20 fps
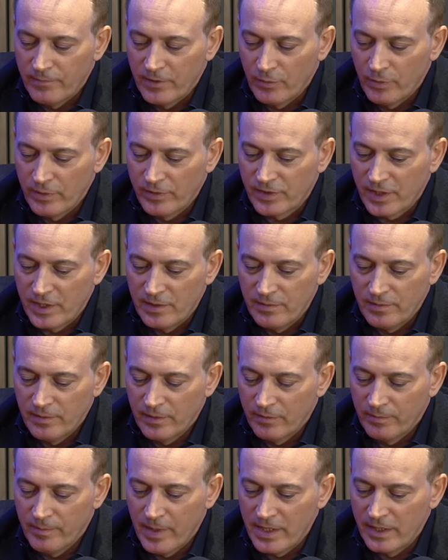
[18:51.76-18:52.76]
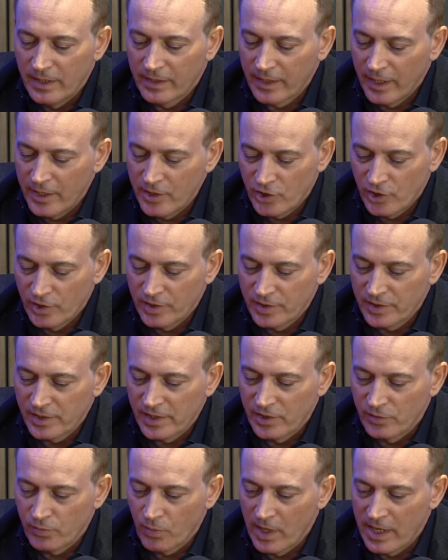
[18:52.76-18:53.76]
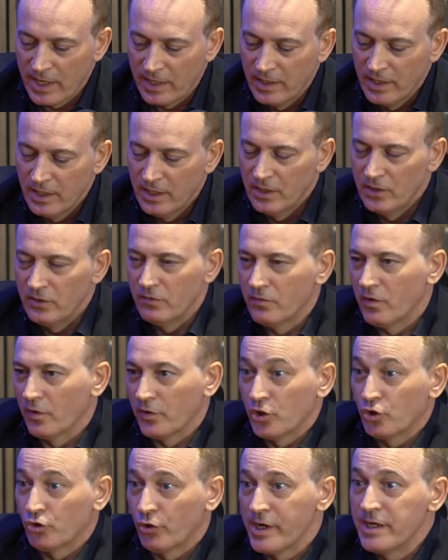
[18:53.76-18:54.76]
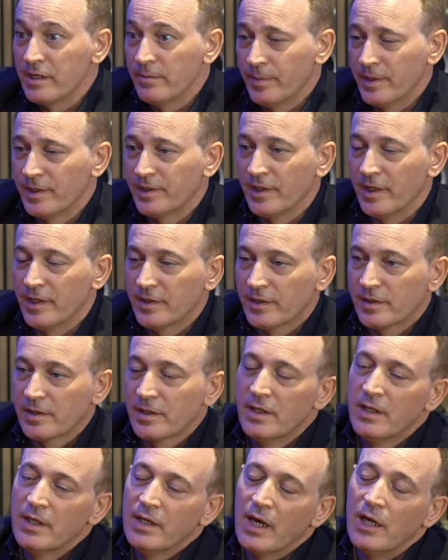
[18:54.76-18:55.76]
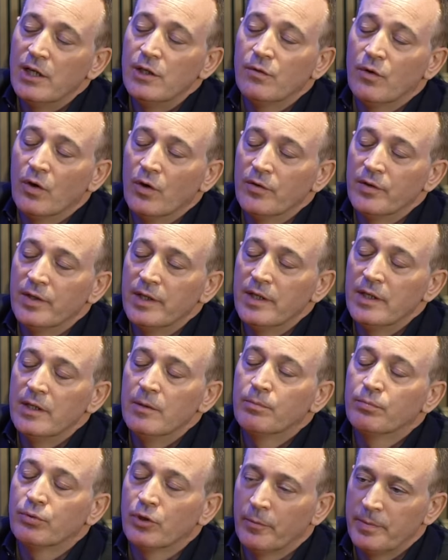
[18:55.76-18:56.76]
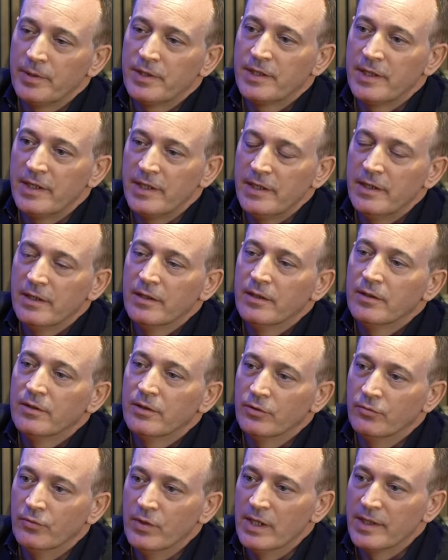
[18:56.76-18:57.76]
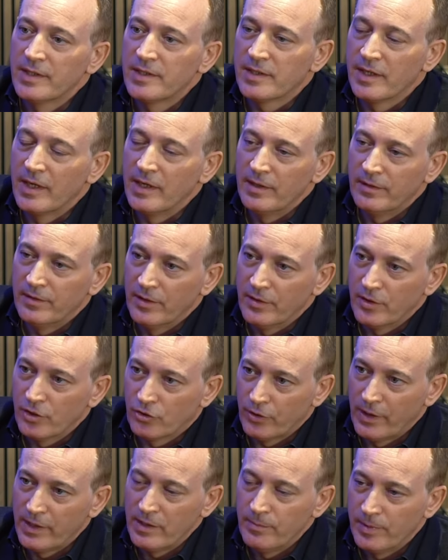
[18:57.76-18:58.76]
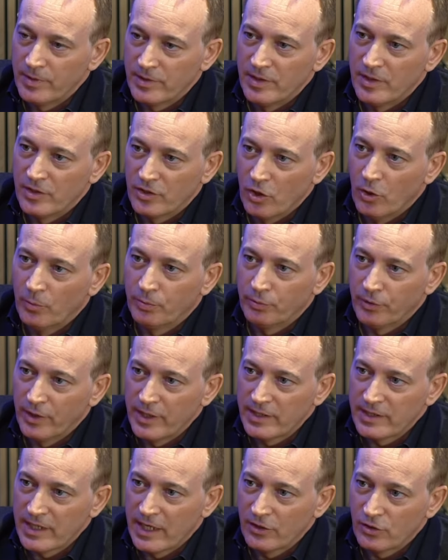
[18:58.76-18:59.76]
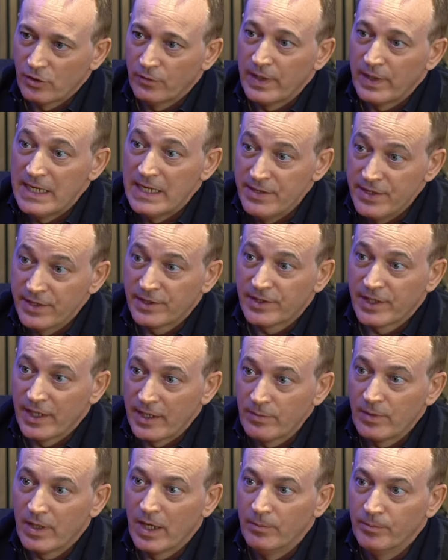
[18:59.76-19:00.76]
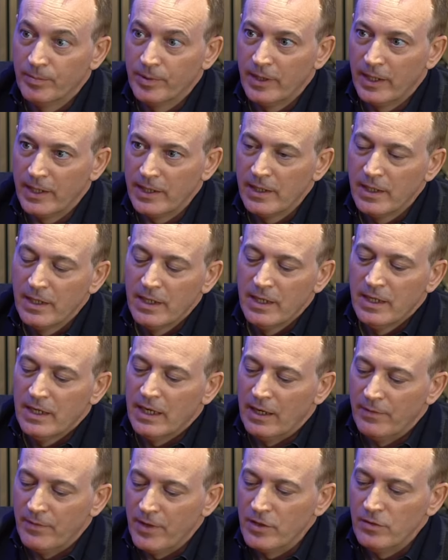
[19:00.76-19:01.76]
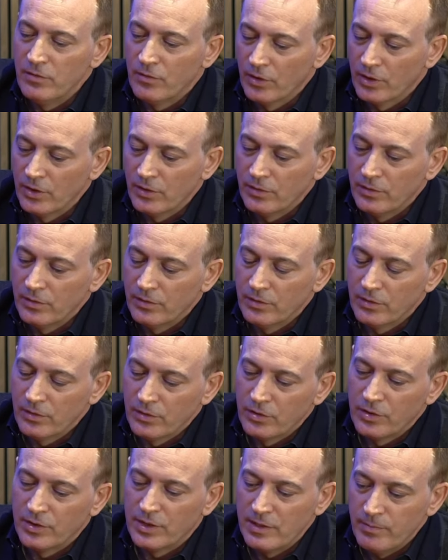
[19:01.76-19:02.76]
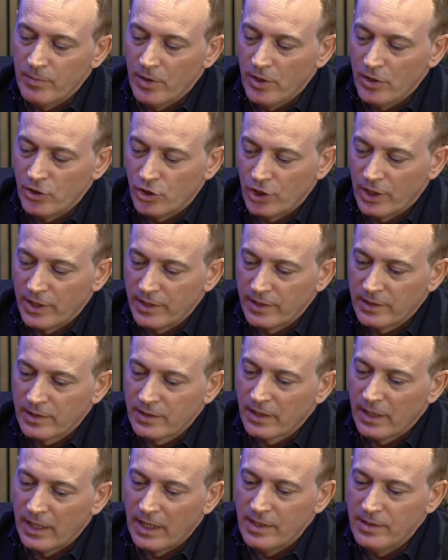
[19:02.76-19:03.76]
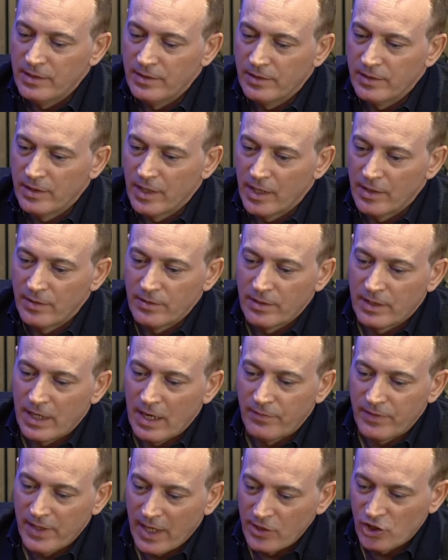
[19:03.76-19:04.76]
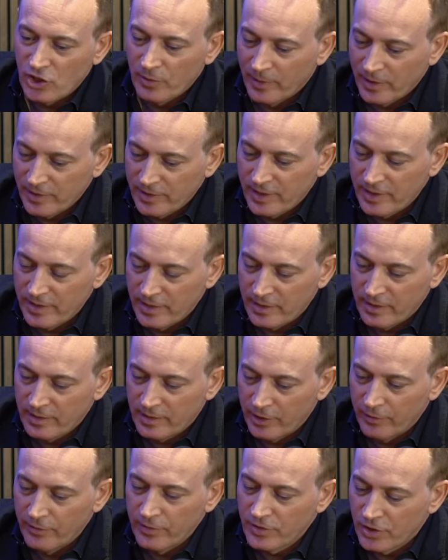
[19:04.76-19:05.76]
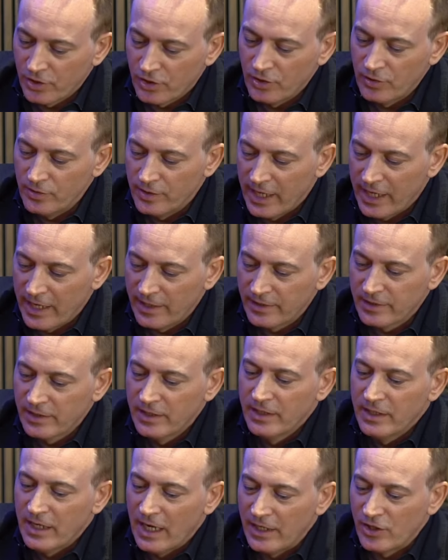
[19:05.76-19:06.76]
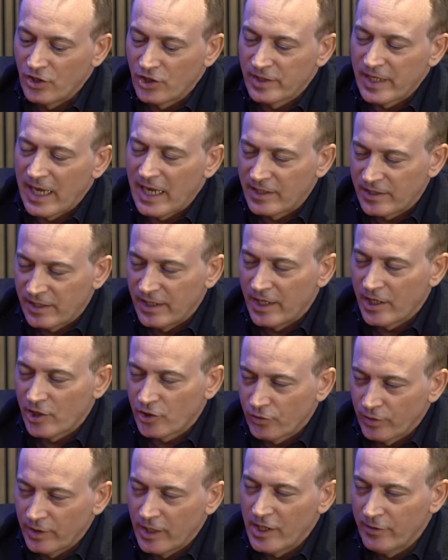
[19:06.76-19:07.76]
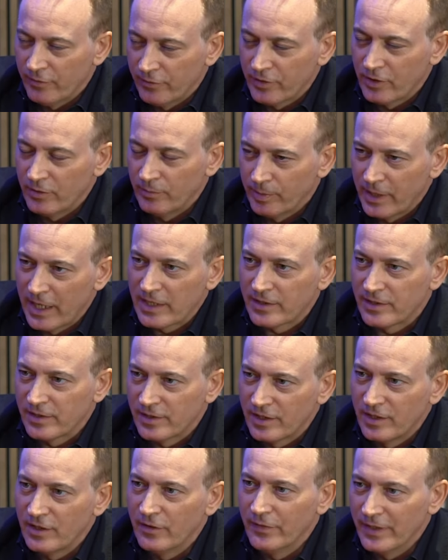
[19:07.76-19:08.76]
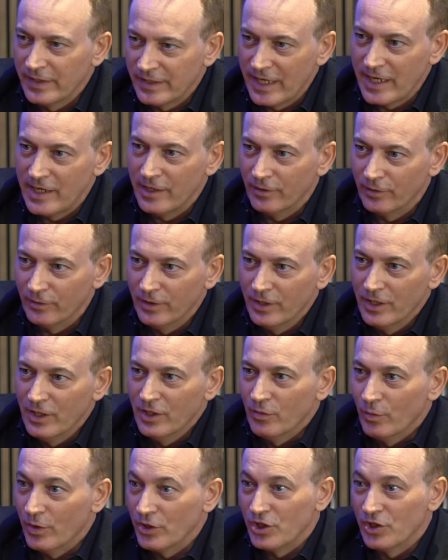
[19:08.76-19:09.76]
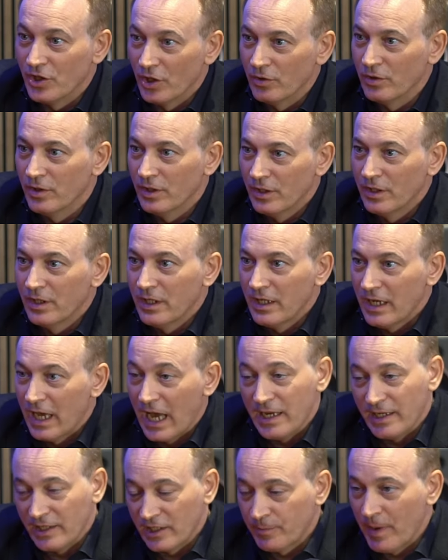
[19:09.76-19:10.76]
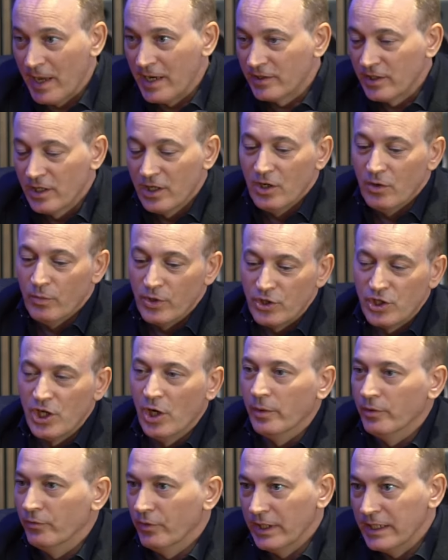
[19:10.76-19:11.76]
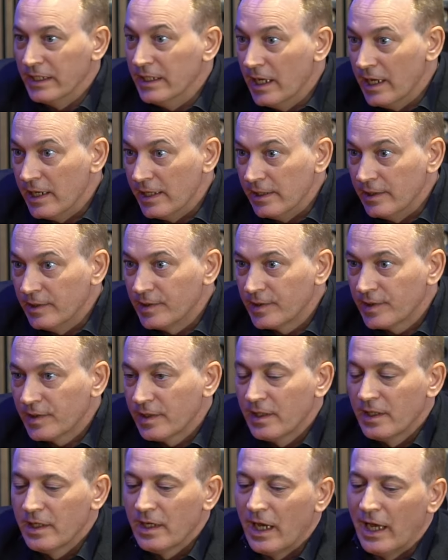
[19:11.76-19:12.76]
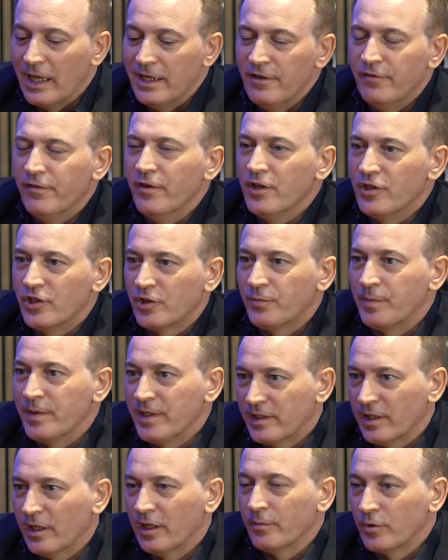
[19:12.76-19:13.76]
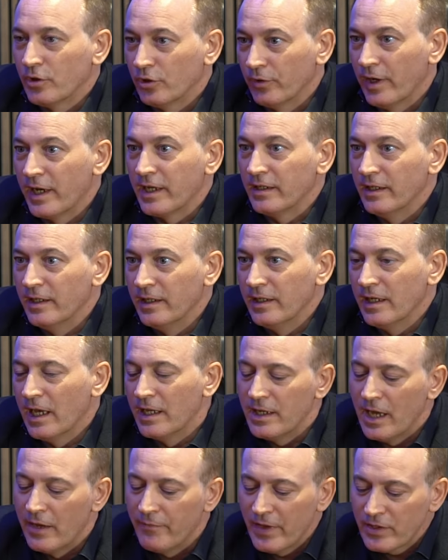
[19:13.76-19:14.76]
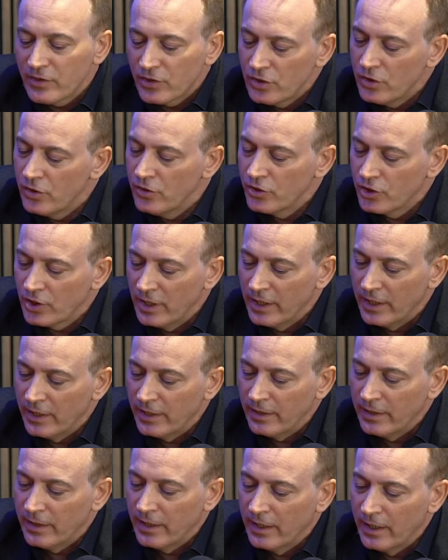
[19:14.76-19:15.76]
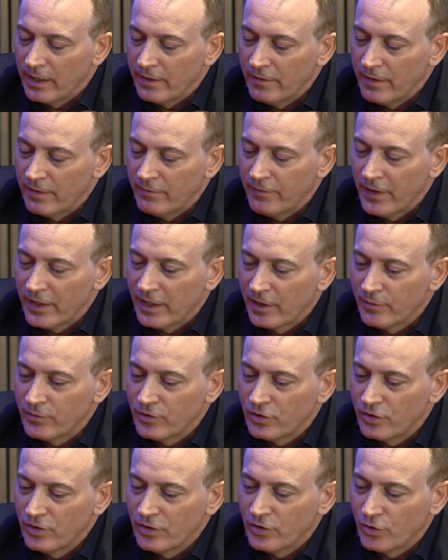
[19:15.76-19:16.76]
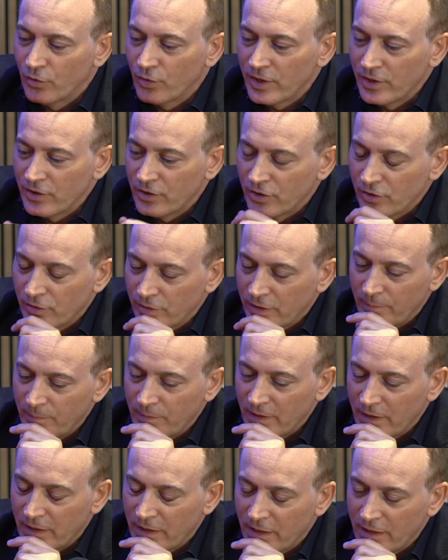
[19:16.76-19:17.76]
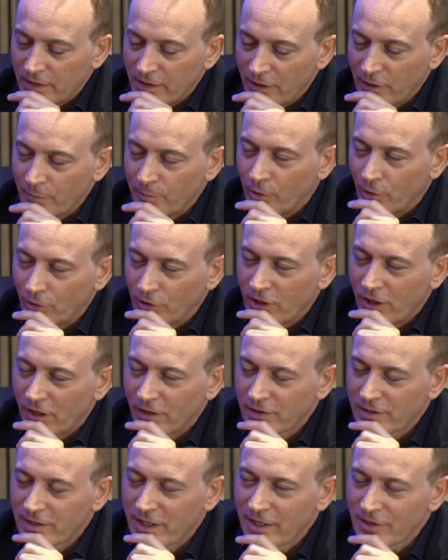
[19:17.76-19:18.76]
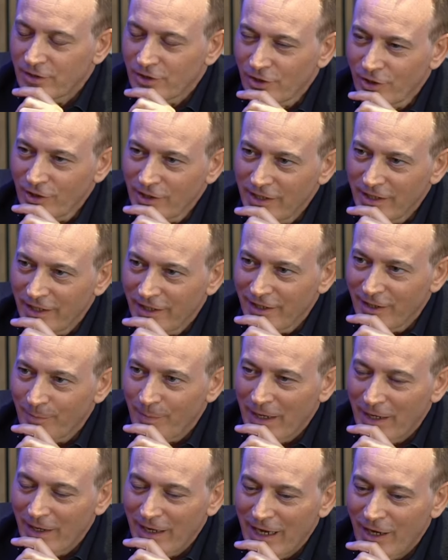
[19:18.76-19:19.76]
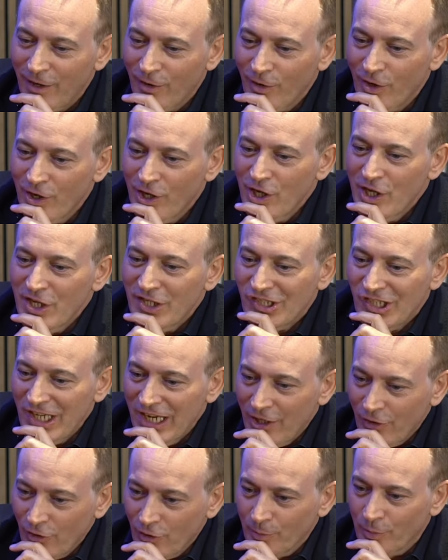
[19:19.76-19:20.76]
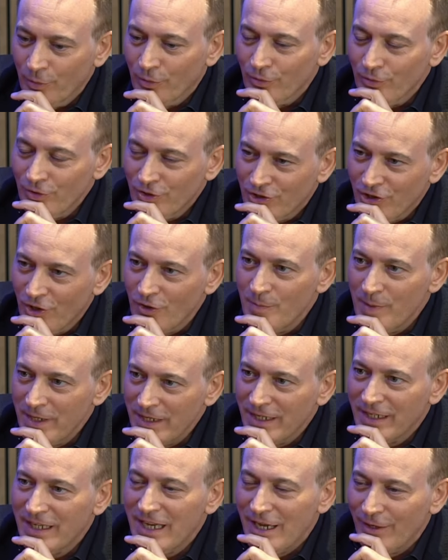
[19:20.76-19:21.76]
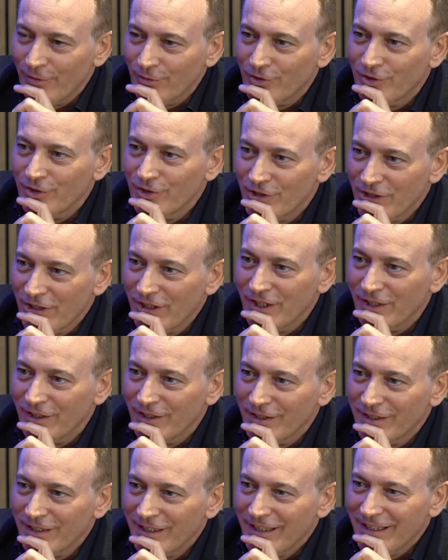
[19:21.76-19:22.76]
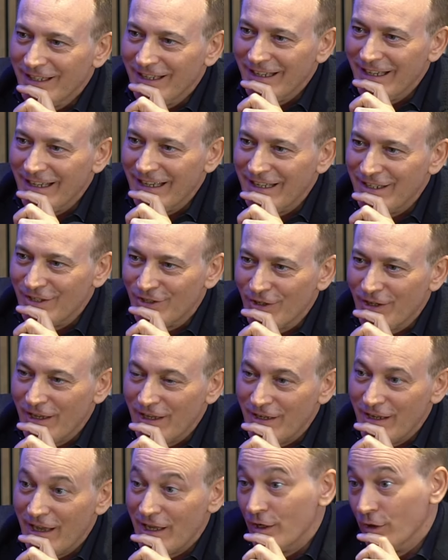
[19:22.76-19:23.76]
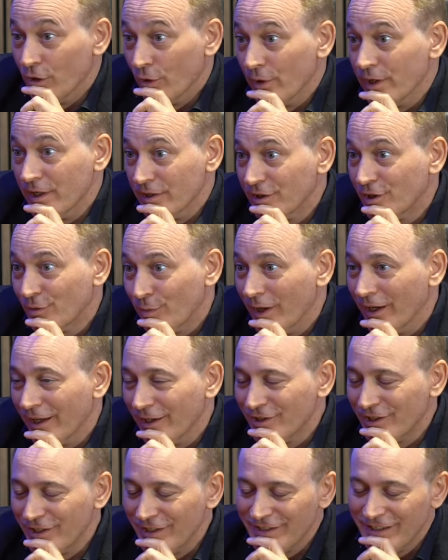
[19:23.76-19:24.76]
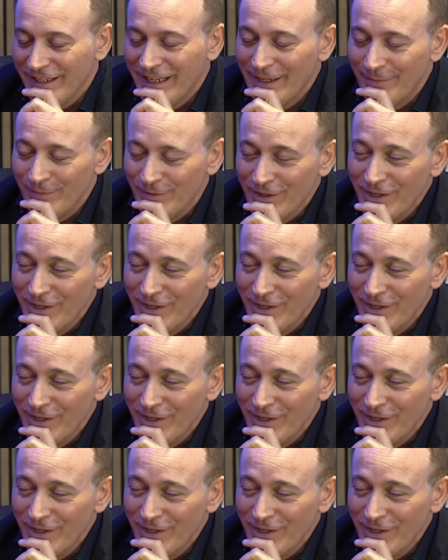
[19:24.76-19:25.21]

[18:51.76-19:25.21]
that we've seen on many occasions is where you've got the trading business, and you've got the property, the real estate that the trading business operates out of the same company. And then you've got to demerge it and get the HMRC clearance to do that. And it just adds an extra layer of complexity on the deal. And expense, which no one really needs. And if it had just been set up correctly. And that's usually, in fact, I was talking to another podcast guest earlier about how terrible so many accountants are, and lawyers as well, actually, as it happens.